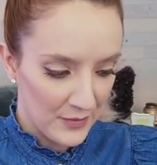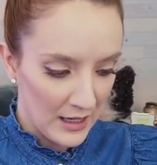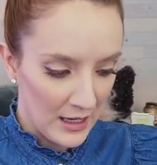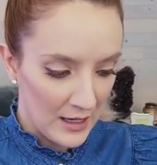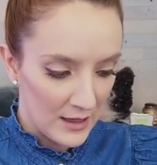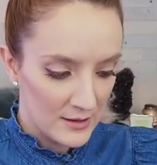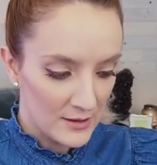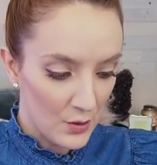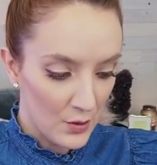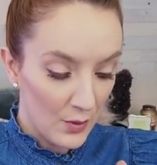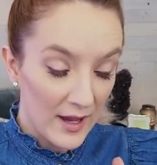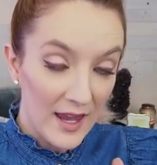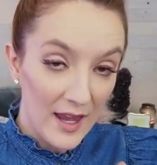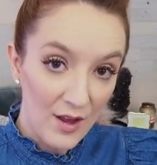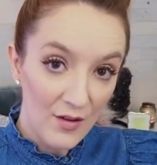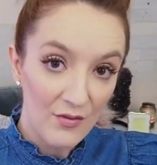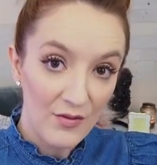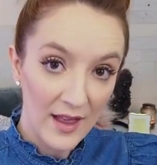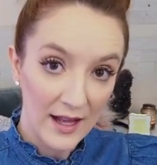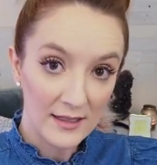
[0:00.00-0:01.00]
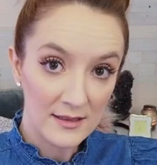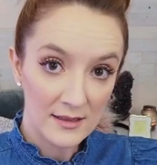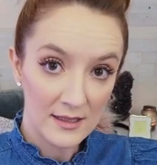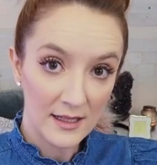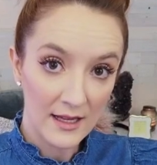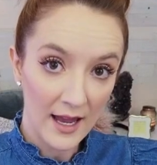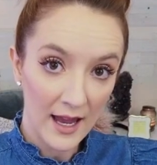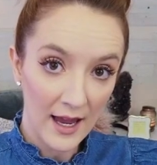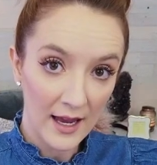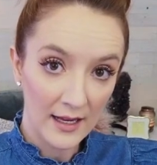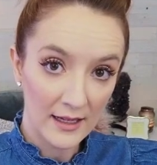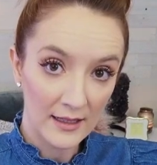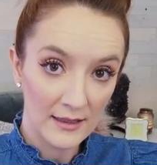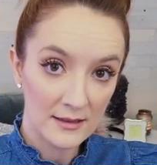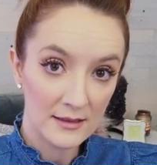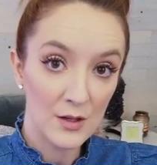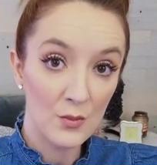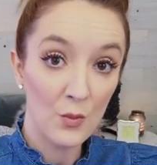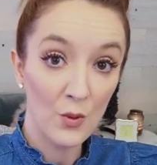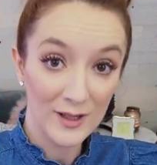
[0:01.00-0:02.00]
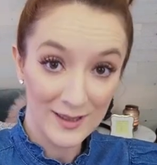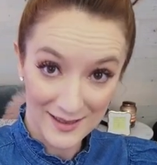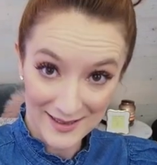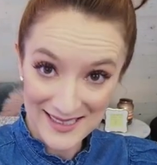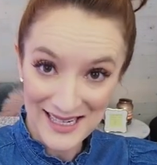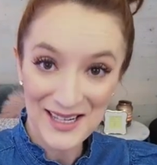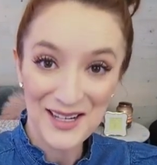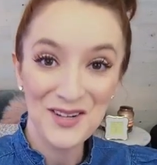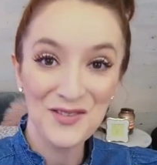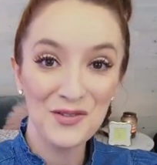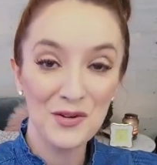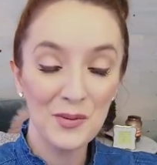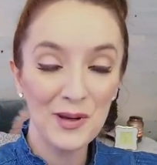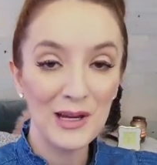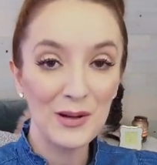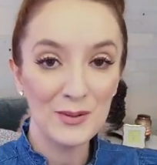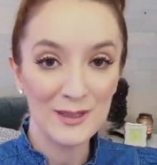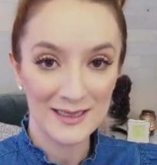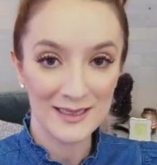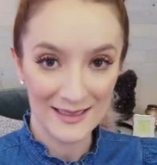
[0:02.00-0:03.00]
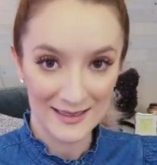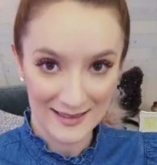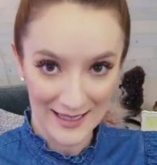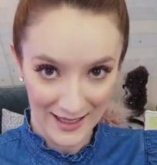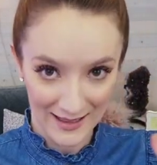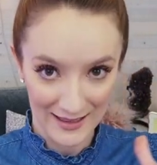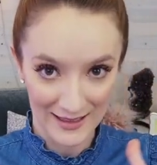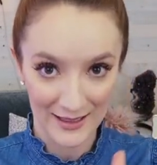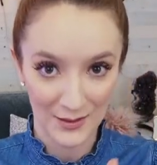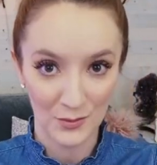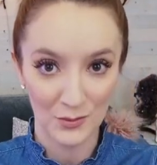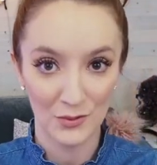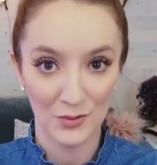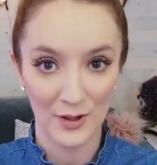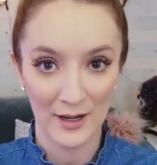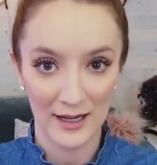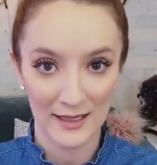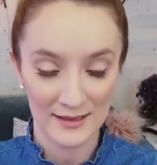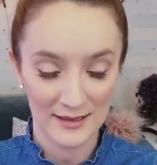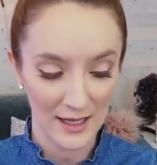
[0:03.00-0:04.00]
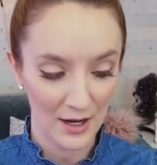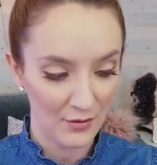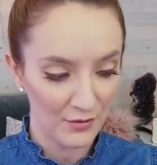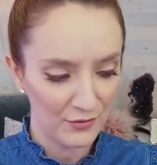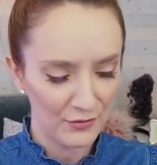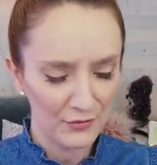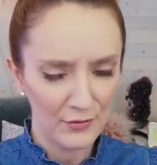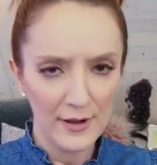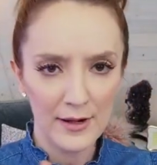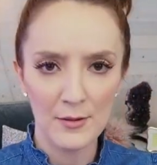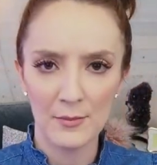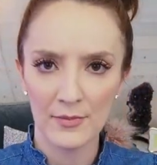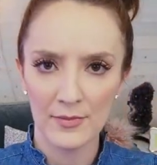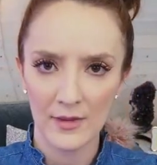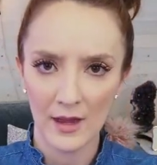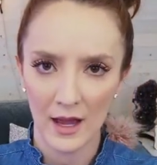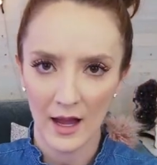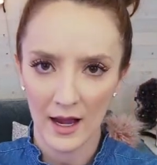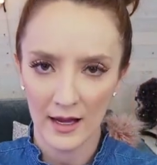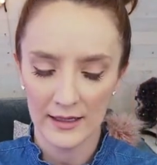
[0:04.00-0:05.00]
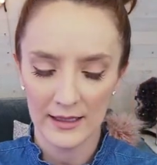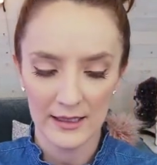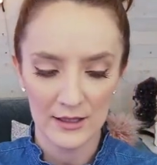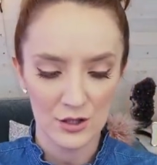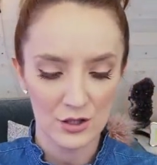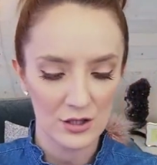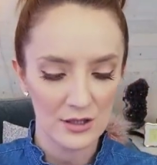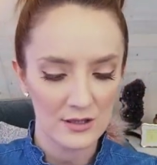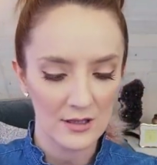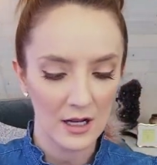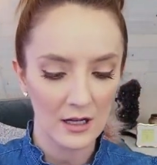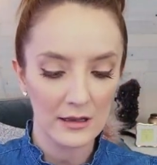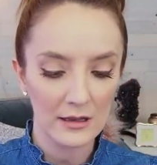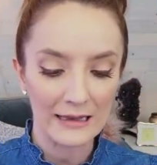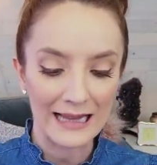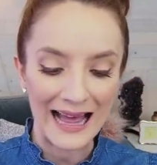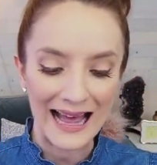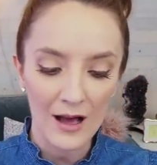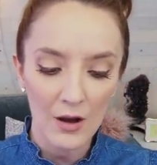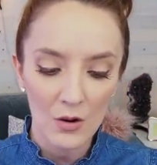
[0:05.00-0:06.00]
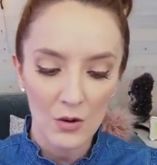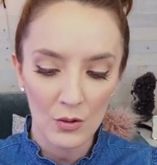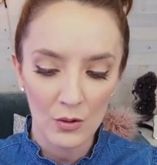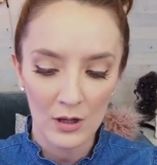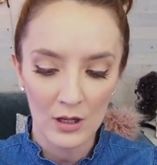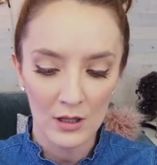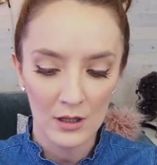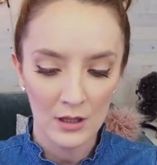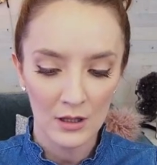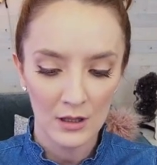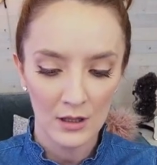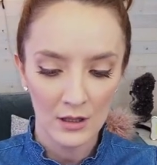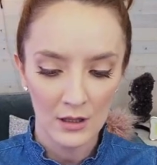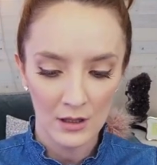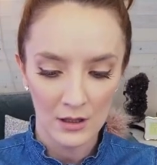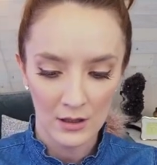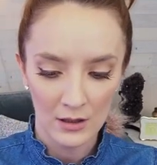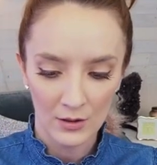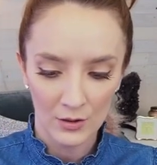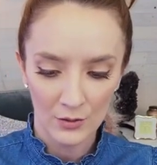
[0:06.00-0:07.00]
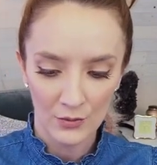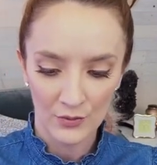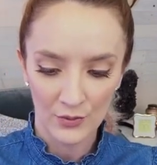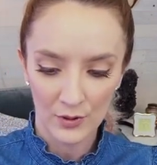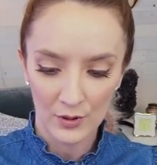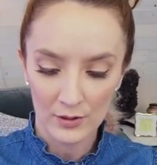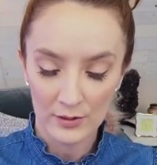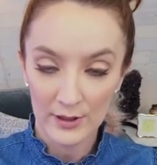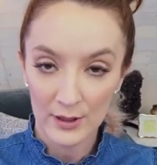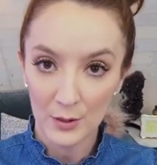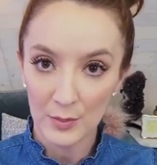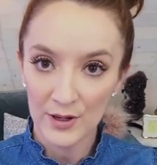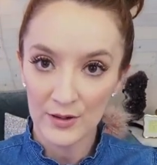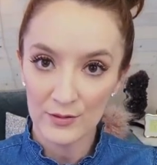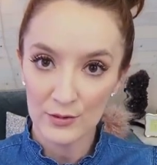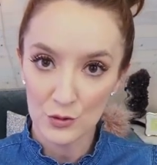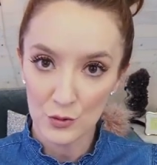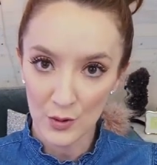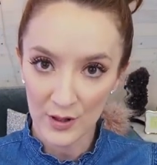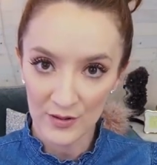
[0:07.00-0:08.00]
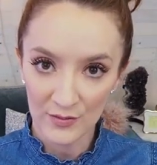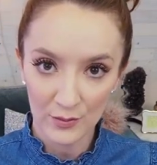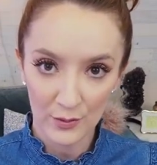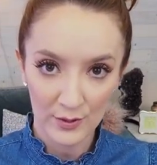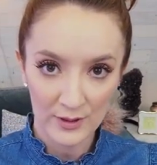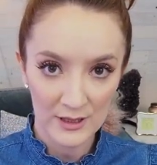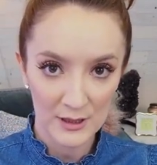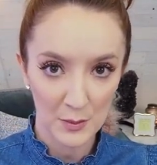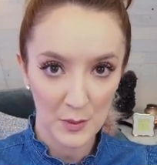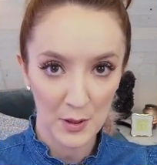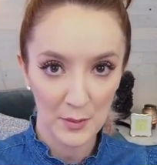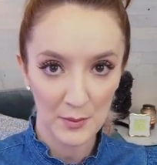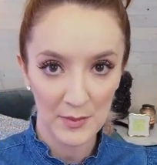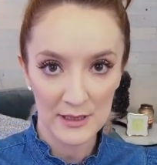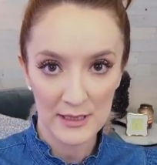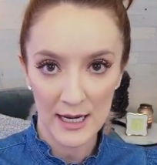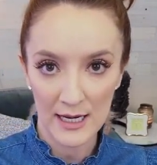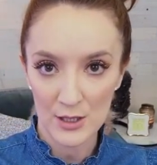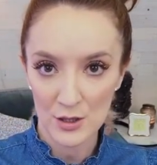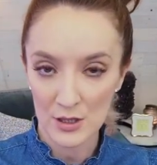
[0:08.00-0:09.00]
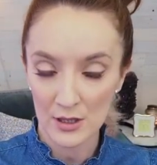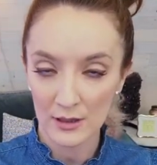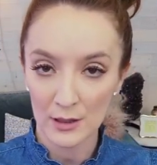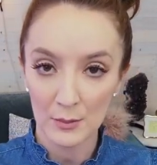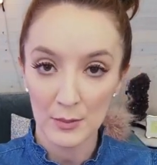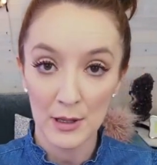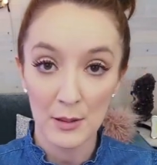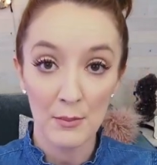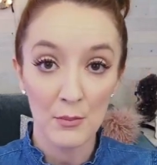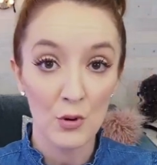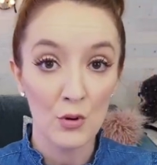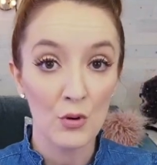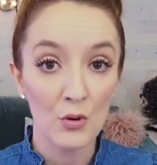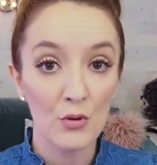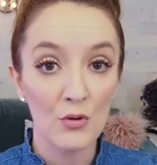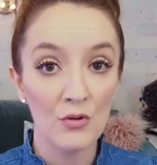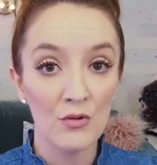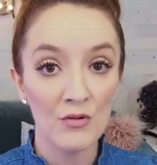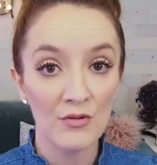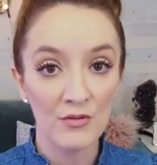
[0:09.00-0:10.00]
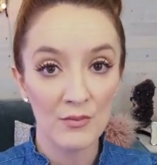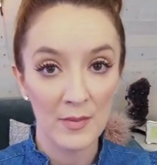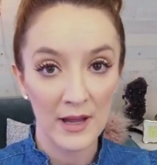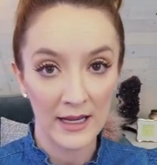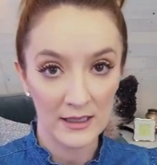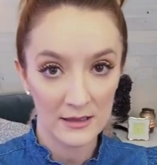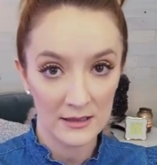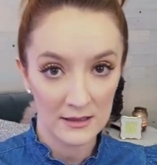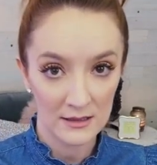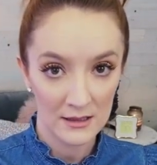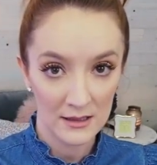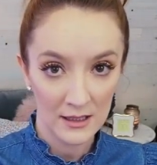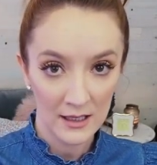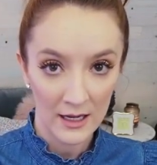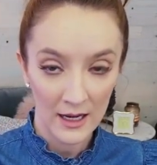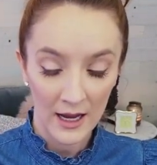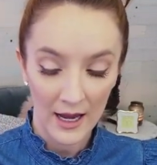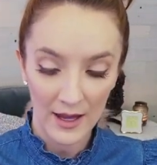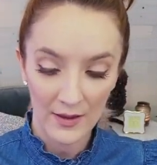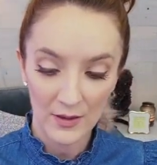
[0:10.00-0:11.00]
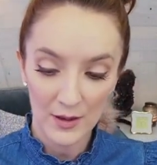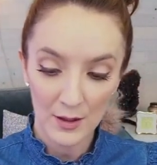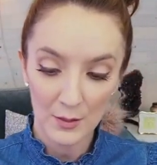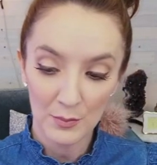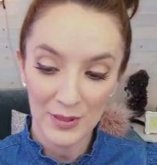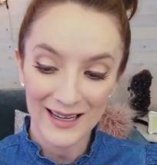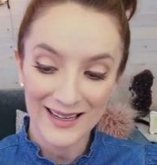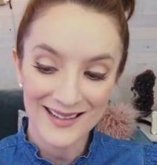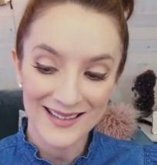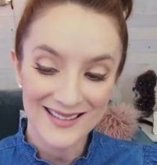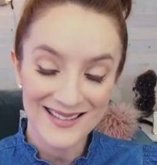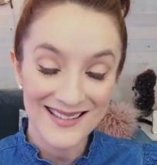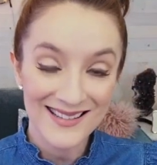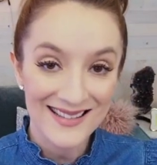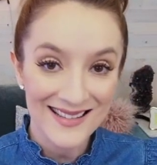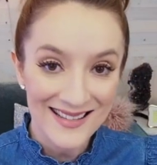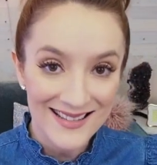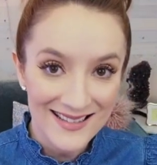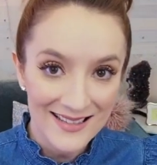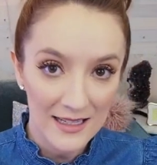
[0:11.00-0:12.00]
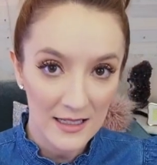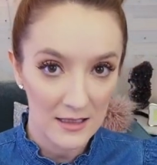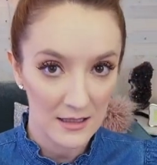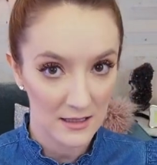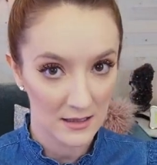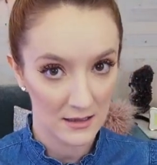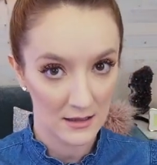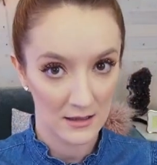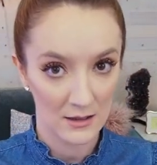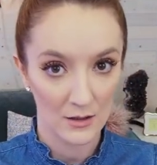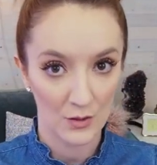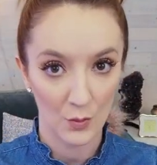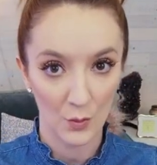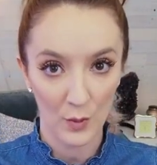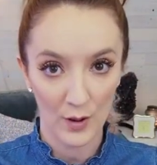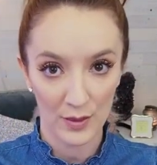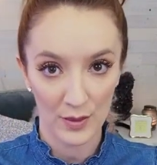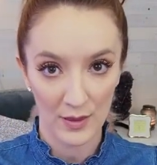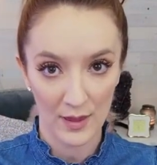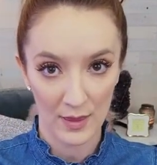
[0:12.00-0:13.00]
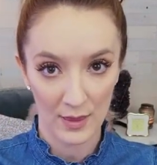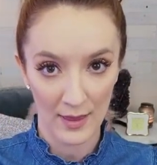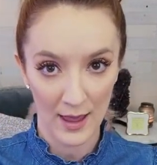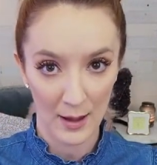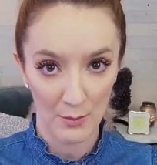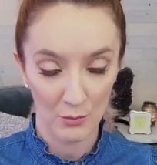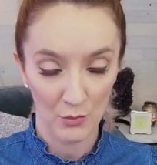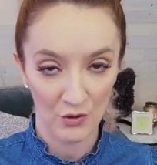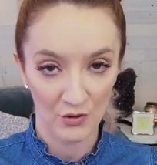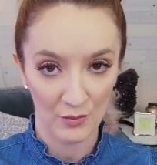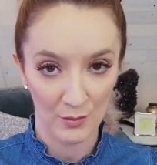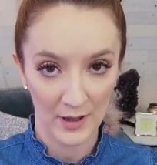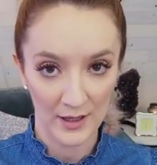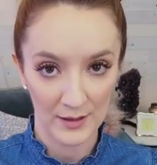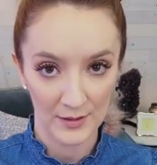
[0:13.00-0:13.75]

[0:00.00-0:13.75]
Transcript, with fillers: So if that's the case, then what's needed for me was exactly what I said, freedom. I need to just allow for a little bit of joyful experimentation, a little bit of movement, and then be consistent within that movement.